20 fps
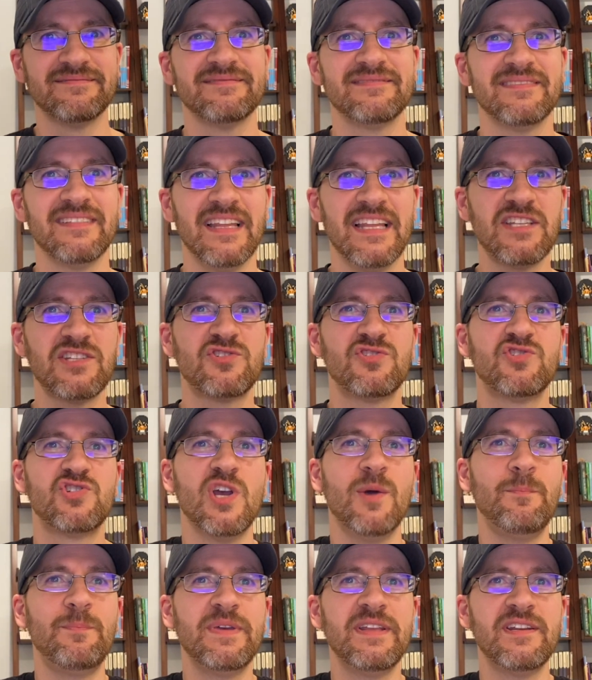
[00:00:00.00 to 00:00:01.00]
Let's
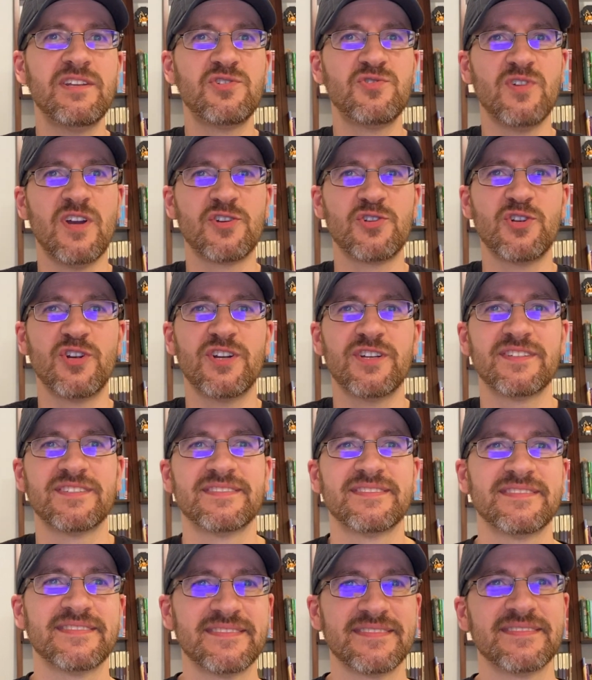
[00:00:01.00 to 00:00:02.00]
jump into structure.
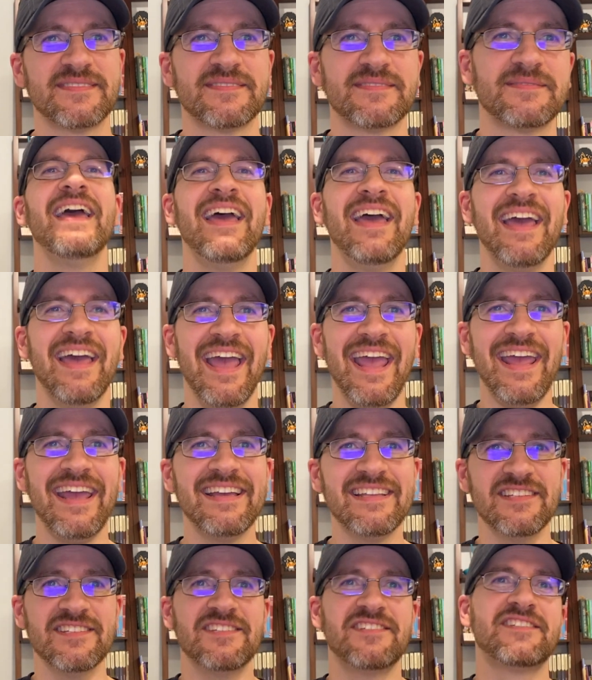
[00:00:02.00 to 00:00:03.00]

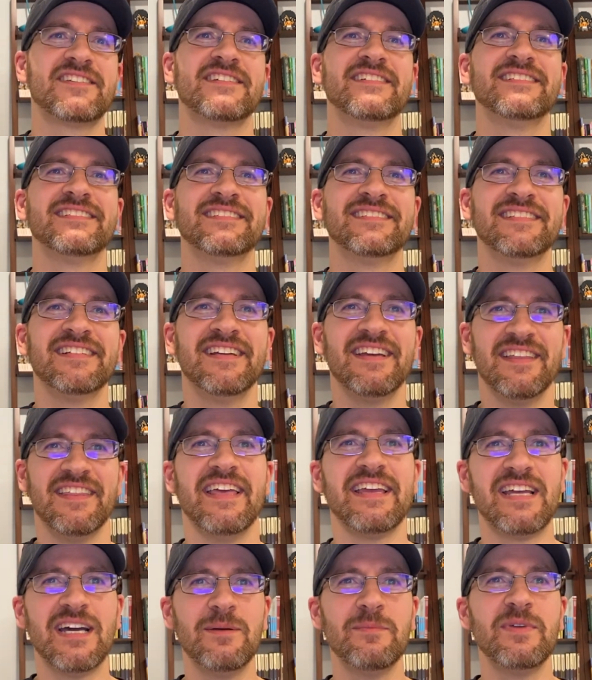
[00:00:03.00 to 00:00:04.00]
Hands! They
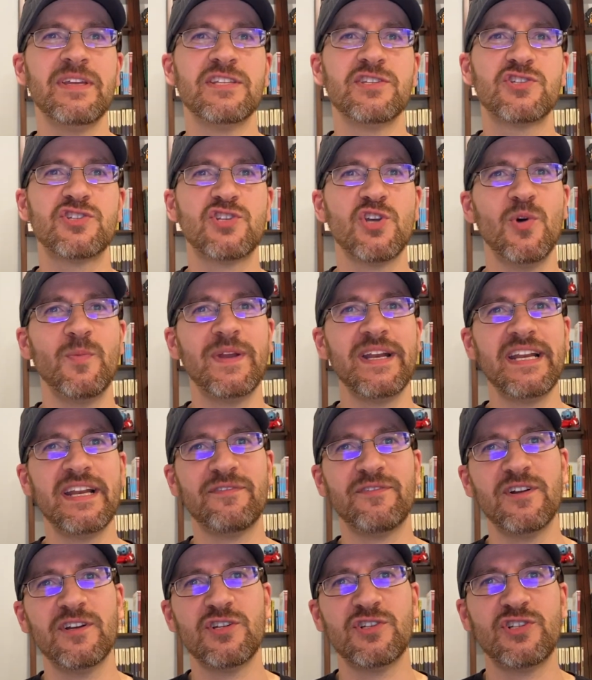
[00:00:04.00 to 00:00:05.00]
come in so many
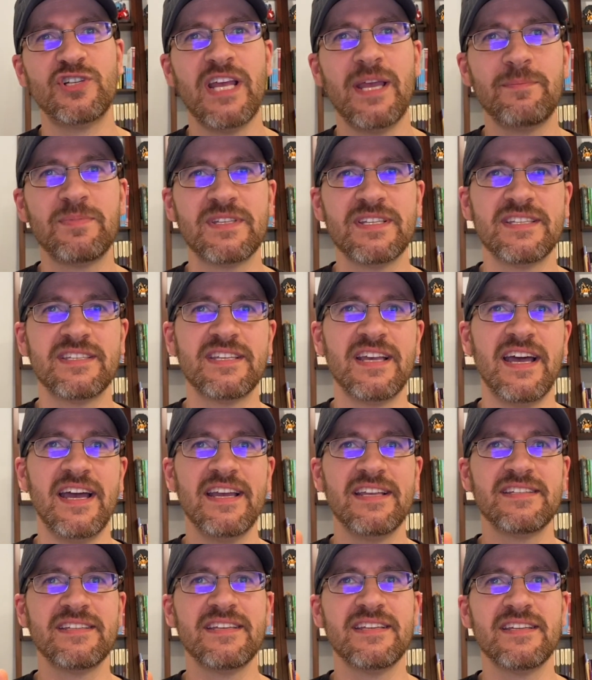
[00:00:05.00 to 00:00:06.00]
different shapes and
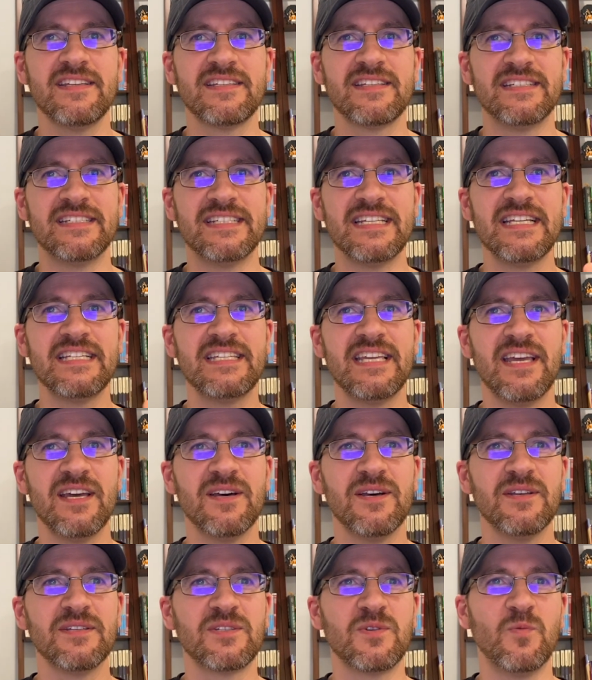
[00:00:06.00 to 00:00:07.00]
sizes and
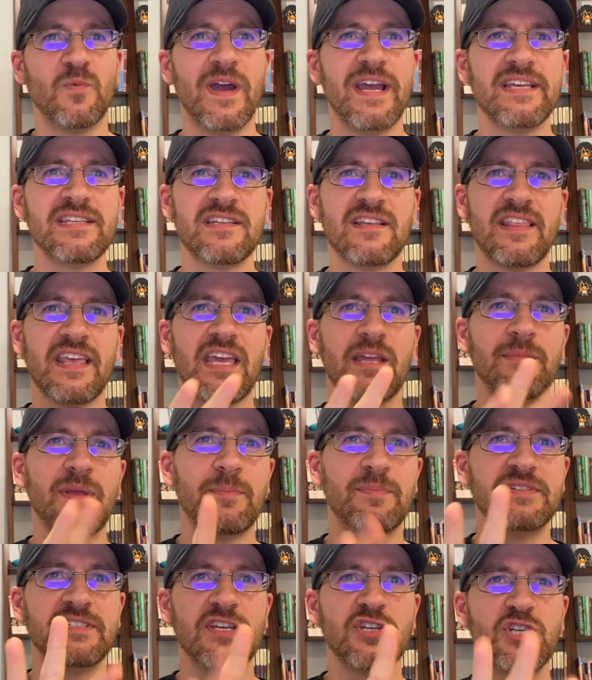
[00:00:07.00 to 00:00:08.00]
details and ways that they can be
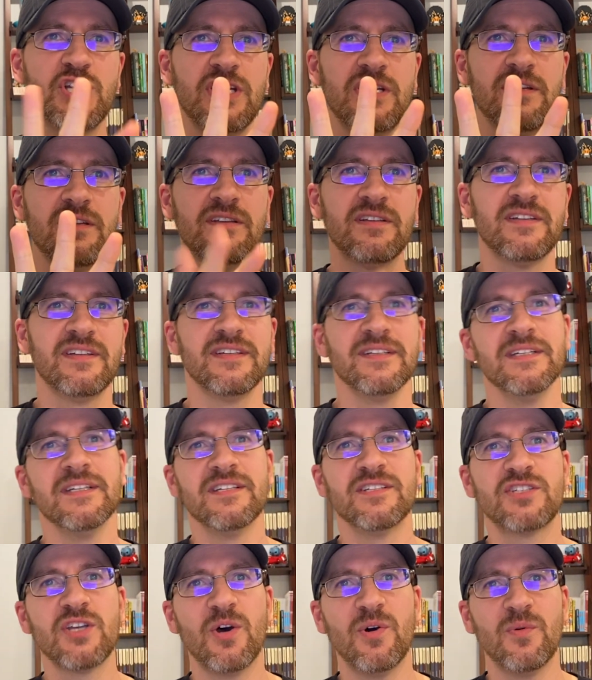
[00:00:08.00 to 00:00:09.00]
positioned.
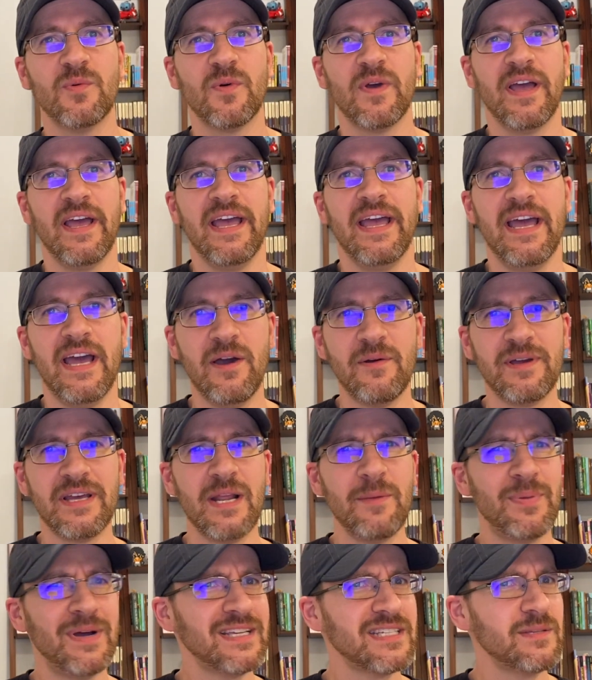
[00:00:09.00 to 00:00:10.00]
So how could I
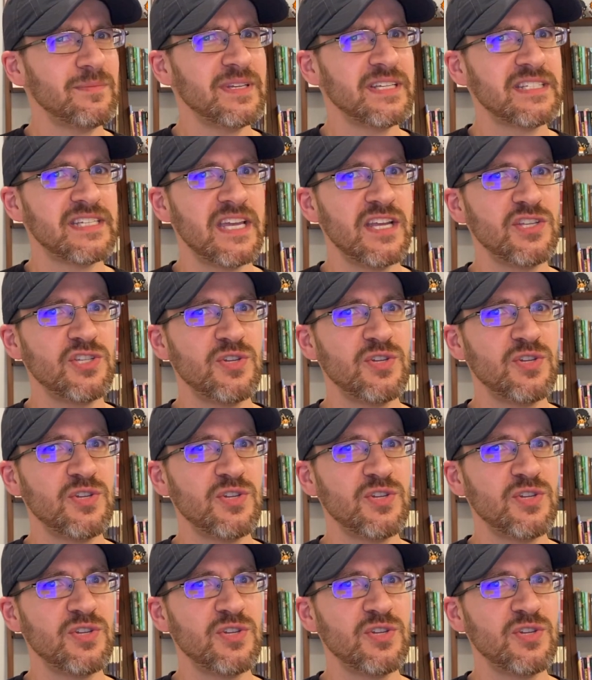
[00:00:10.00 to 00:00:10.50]
possibly teach